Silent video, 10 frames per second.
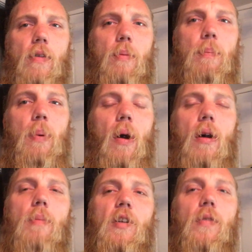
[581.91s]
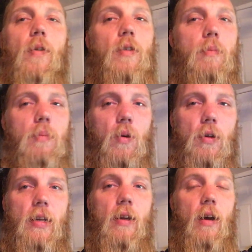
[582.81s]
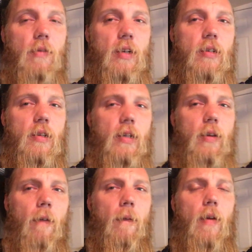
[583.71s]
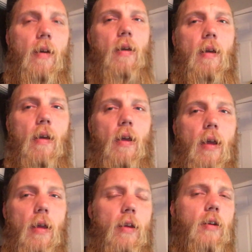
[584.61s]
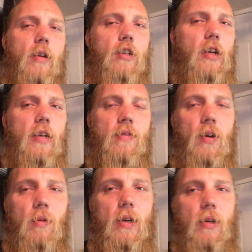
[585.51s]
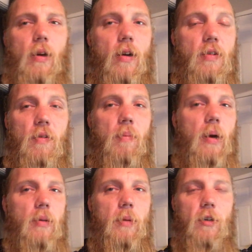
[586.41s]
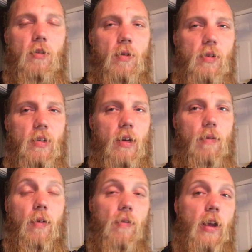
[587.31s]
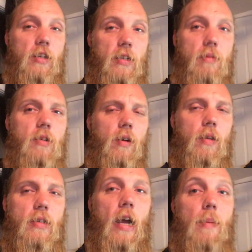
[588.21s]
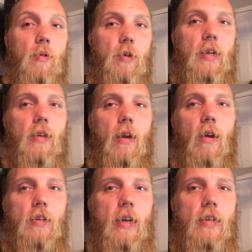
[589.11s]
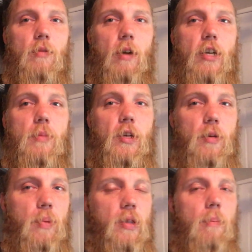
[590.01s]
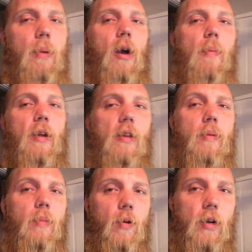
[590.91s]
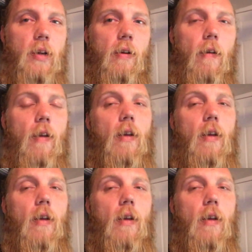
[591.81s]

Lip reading: The balm is for the morning, obviously. And, you know, because you guys have all read the cards if you've bought Beard Struggle stuff. If you actually took the time to read the cards, it has a regimen. You put the balm in the morning.